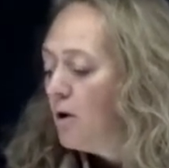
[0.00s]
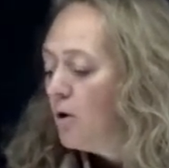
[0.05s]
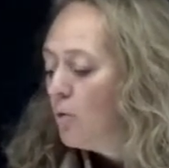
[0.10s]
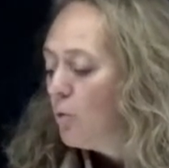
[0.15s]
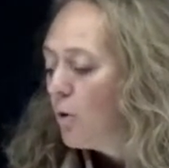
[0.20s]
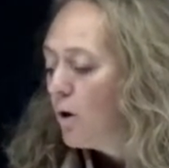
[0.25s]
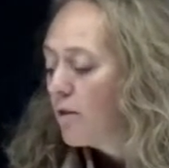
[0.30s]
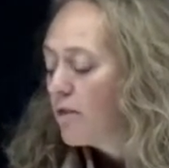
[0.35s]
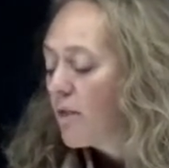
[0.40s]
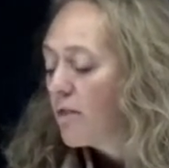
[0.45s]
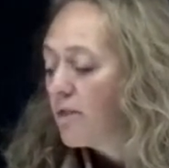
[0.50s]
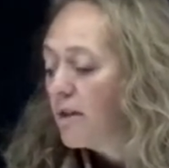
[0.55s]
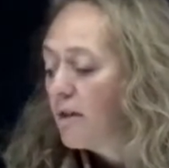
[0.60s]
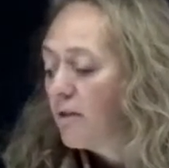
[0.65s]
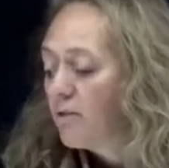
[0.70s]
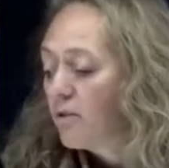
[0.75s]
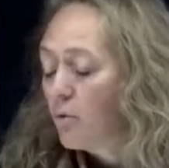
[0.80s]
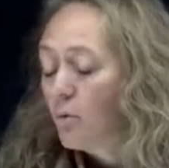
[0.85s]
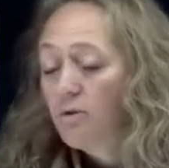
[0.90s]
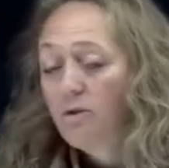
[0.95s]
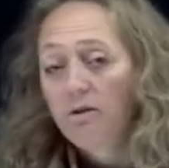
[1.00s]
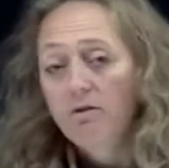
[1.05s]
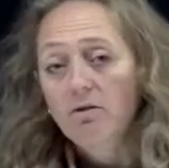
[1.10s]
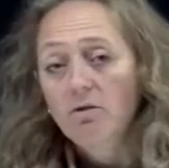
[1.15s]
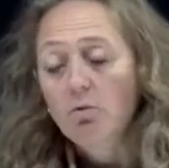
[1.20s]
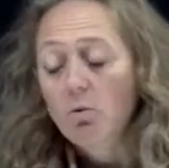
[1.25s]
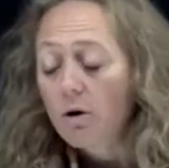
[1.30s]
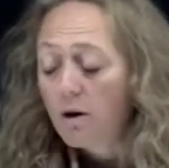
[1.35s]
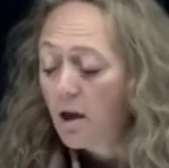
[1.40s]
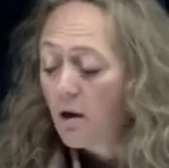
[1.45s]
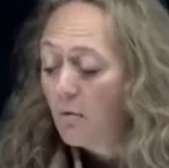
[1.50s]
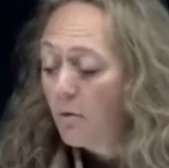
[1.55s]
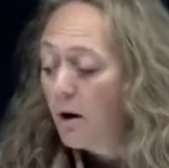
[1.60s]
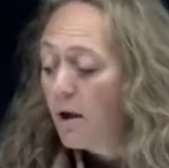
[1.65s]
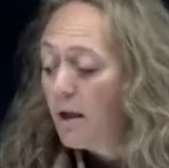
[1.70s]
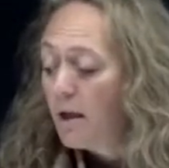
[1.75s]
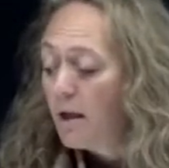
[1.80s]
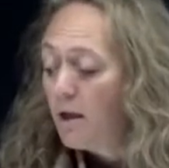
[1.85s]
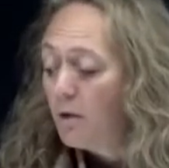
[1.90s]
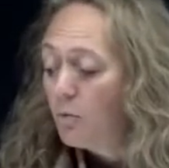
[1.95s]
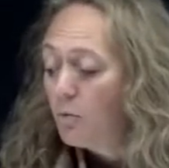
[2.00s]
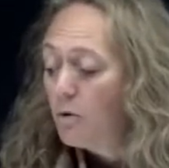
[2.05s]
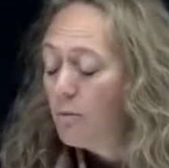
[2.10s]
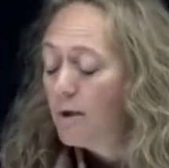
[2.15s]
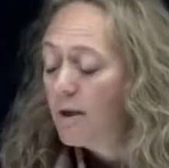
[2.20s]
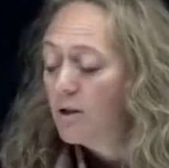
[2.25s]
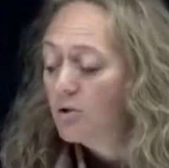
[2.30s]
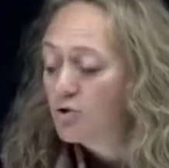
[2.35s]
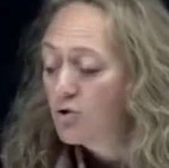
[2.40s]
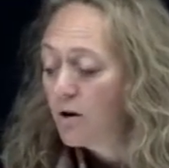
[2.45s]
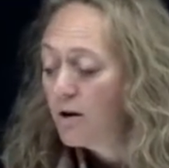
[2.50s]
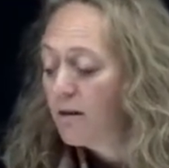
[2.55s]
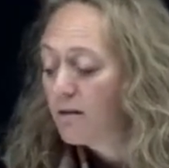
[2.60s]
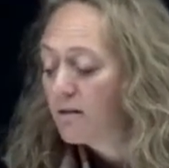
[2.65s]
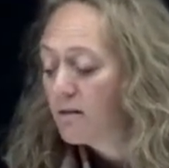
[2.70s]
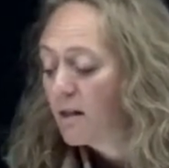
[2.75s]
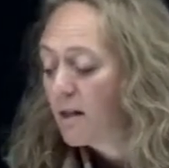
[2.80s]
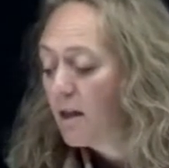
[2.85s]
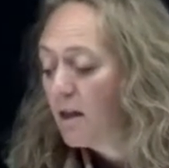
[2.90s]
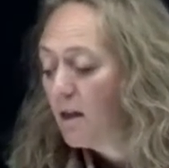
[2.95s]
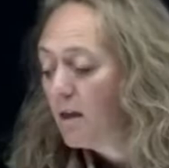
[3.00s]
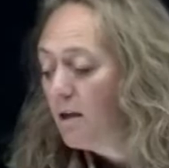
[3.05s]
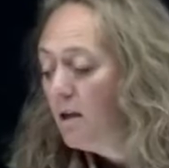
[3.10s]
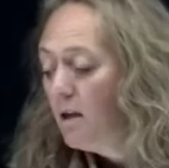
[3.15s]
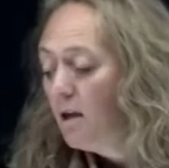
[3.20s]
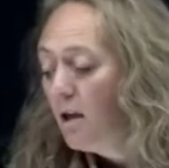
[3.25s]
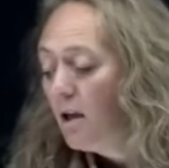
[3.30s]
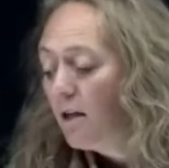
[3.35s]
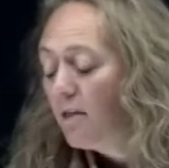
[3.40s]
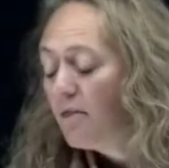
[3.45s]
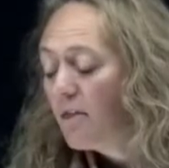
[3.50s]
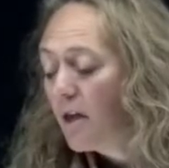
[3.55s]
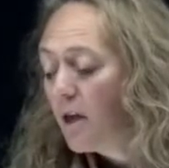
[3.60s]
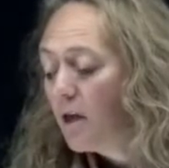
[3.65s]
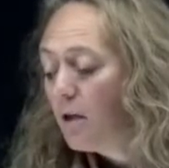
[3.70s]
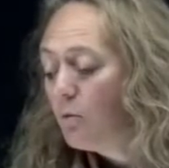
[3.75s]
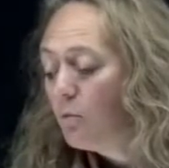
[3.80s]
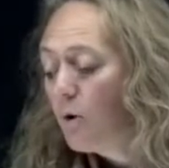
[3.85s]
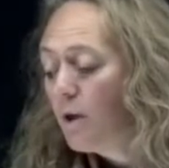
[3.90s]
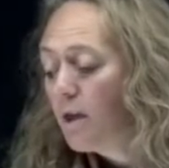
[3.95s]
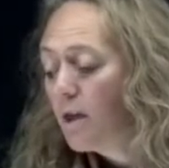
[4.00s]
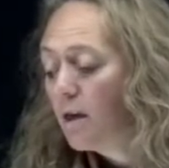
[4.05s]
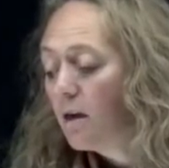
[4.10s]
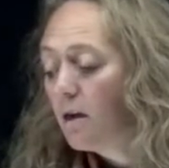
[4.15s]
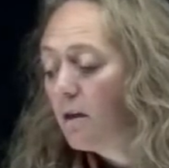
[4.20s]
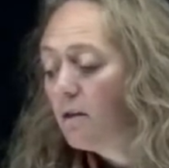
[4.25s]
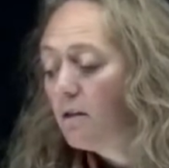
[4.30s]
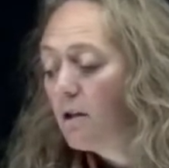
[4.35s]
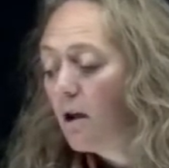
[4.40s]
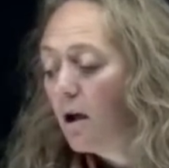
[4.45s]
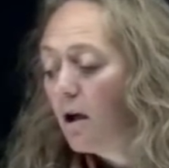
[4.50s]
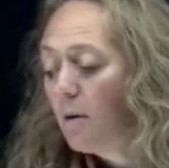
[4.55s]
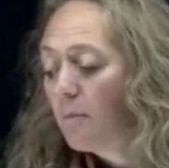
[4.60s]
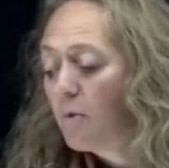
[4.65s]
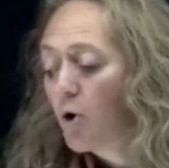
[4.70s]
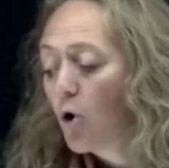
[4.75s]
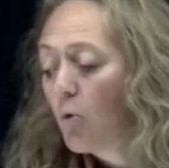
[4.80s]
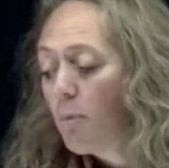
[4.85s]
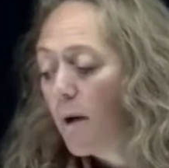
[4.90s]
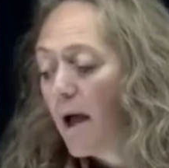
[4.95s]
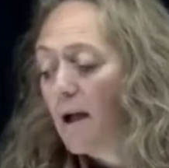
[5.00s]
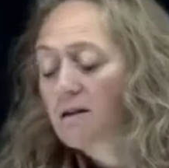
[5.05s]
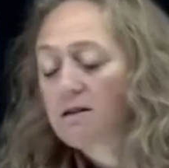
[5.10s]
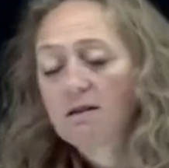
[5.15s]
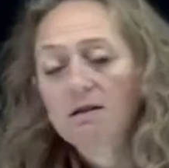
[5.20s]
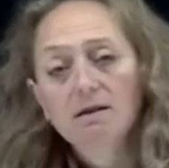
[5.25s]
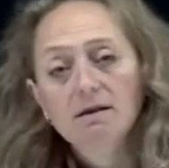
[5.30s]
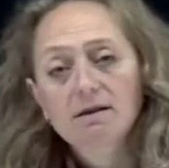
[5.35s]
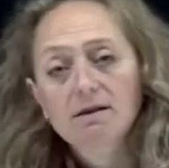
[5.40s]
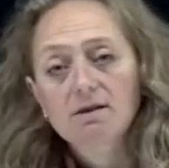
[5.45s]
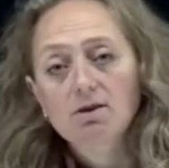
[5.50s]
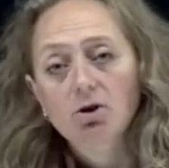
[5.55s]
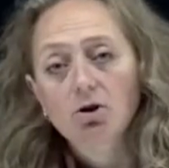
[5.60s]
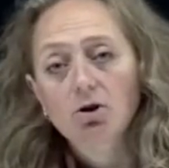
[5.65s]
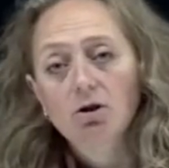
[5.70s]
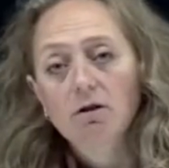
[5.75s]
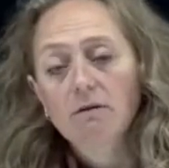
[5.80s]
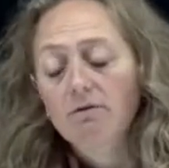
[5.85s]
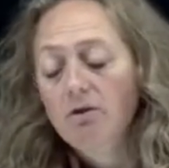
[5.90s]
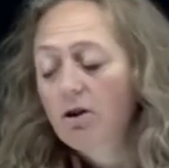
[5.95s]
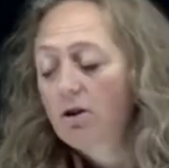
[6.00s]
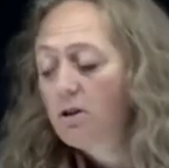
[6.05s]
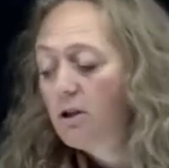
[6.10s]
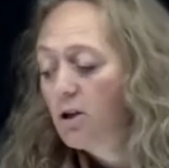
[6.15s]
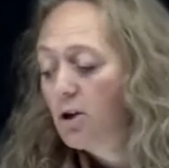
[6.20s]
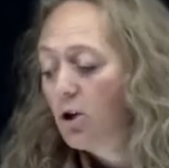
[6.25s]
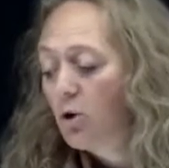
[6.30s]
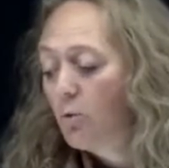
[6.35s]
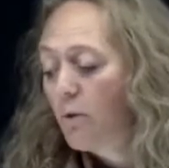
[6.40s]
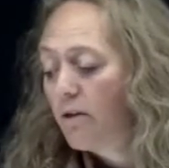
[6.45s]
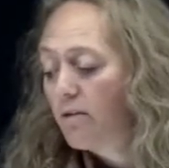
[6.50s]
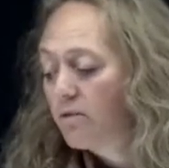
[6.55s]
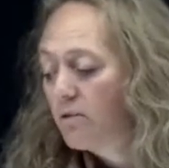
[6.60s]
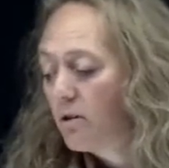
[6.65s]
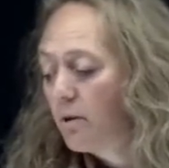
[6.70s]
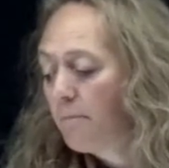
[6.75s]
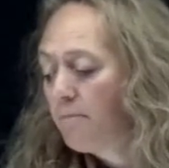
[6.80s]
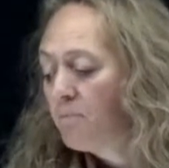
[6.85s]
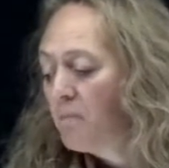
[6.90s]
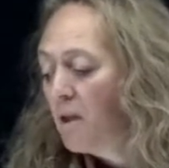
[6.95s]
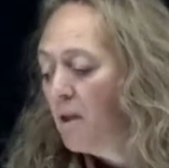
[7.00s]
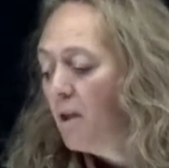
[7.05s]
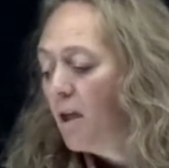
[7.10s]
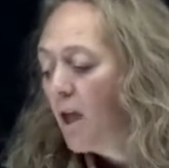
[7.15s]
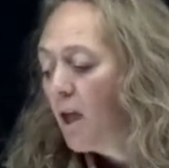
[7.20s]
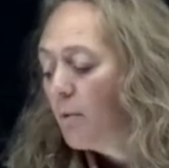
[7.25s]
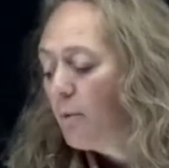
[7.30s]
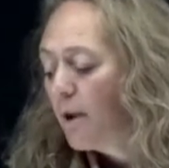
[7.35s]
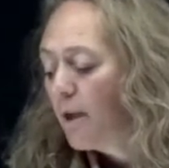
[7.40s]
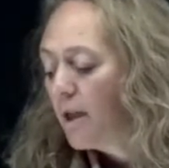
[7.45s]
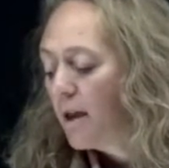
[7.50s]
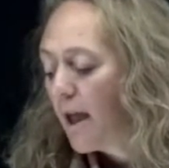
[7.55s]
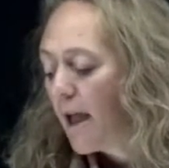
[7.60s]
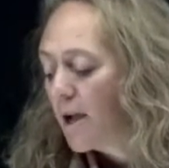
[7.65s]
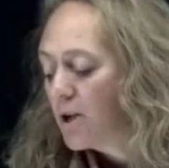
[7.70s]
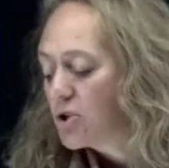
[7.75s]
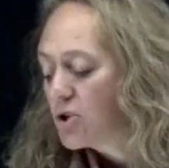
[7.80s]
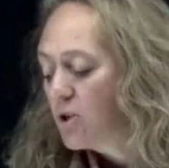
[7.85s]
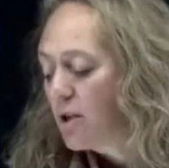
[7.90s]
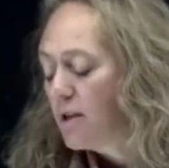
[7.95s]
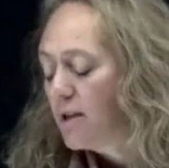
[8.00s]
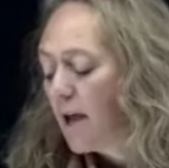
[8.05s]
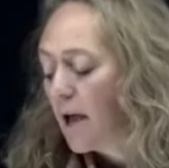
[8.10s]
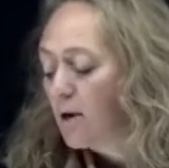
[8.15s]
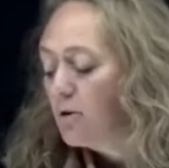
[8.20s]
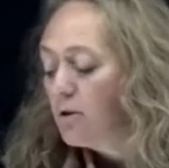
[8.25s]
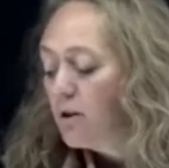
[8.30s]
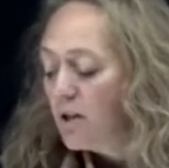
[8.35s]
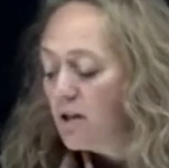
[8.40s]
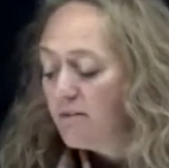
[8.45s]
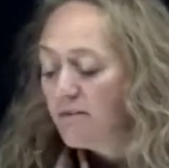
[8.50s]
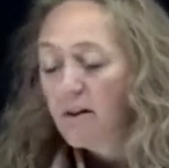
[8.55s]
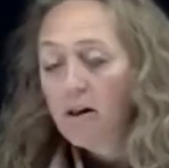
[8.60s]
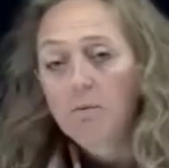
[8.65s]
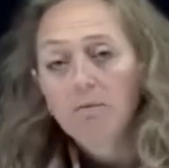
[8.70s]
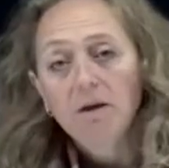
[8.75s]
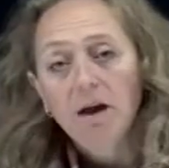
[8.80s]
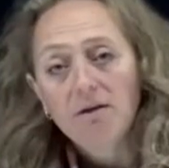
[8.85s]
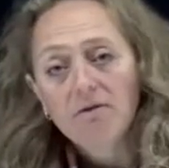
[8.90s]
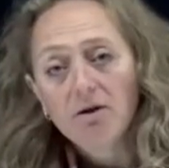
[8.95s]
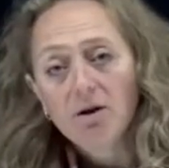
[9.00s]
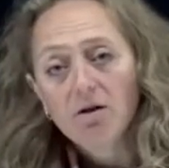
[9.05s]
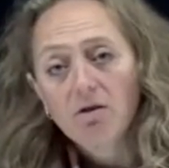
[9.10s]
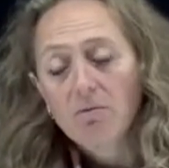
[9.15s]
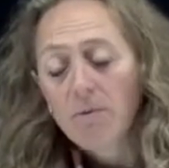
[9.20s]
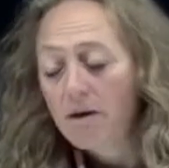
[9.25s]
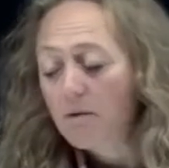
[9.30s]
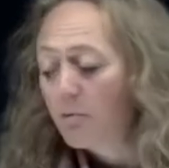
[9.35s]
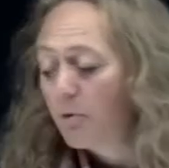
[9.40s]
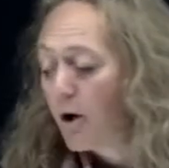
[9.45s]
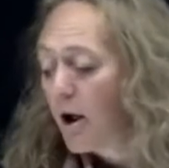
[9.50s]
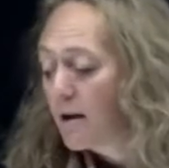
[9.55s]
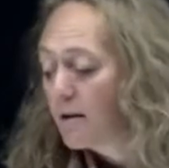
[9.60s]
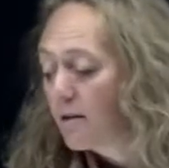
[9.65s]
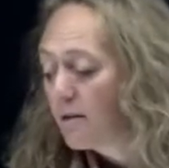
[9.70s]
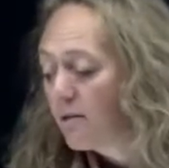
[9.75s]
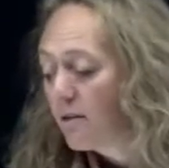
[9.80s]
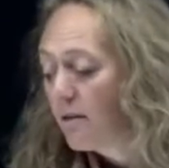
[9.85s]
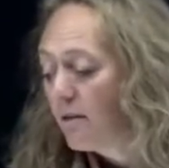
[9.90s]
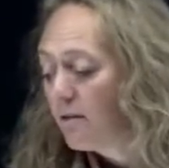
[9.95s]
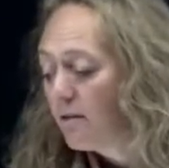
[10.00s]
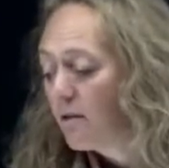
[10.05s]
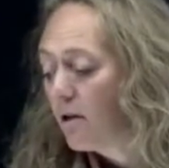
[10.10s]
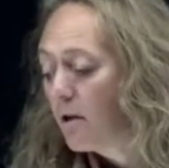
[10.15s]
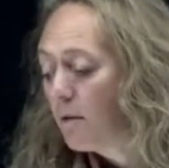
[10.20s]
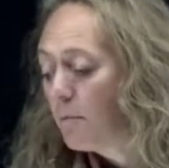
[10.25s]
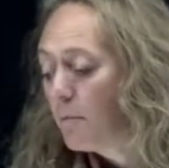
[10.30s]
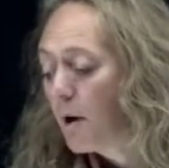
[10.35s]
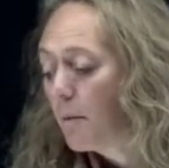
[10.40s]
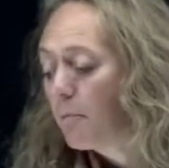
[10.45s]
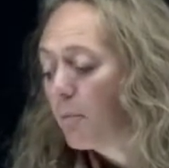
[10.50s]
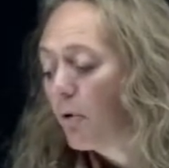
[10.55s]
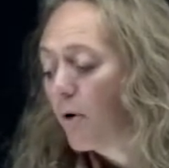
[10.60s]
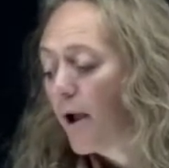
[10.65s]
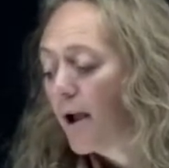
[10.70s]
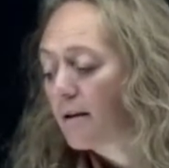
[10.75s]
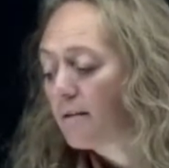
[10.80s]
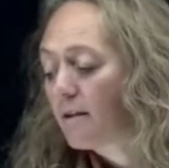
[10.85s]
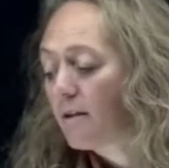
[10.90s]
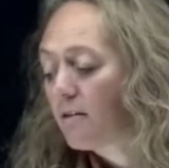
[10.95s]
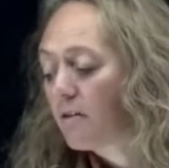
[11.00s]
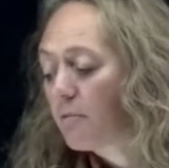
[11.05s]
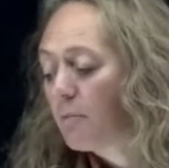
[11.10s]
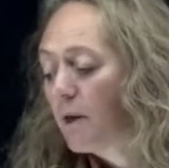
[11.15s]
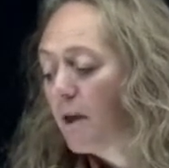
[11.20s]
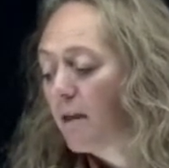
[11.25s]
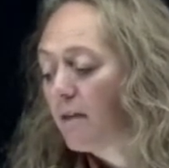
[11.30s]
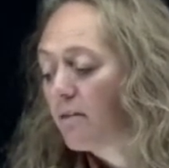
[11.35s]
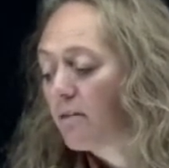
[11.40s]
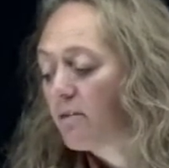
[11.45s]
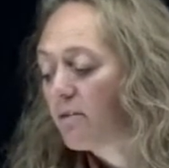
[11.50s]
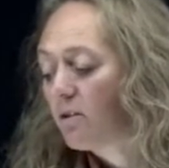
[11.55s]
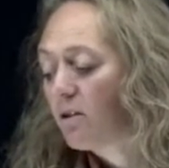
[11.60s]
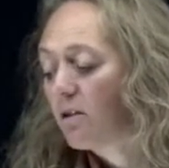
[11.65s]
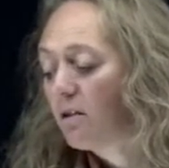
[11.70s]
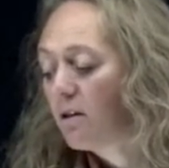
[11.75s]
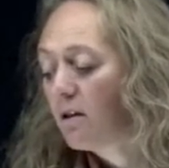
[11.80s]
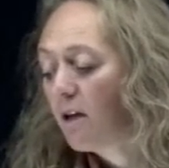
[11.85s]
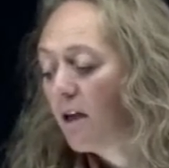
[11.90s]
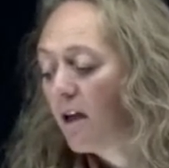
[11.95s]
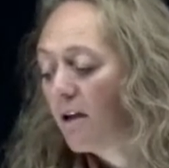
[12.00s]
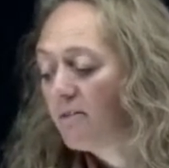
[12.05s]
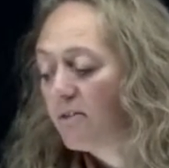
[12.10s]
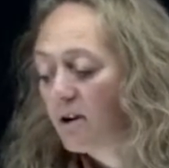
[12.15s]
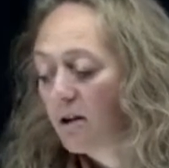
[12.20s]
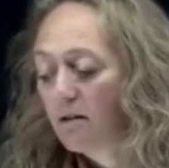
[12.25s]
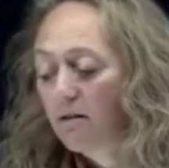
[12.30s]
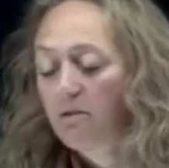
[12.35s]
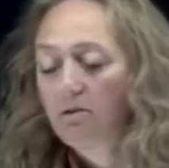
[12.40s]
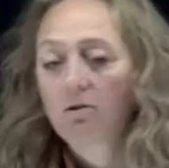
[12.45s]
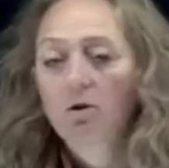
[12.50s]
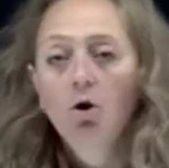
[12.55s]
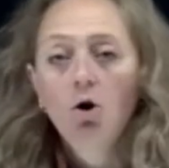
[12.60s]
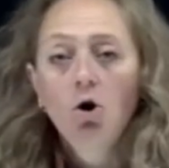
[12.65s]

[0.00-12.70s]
One of the things that when this is working right, when we can translate, then we can go back to this circle of the clinical wisdom, and we can actually not only develop evidence-based practices, but practice-based evidence,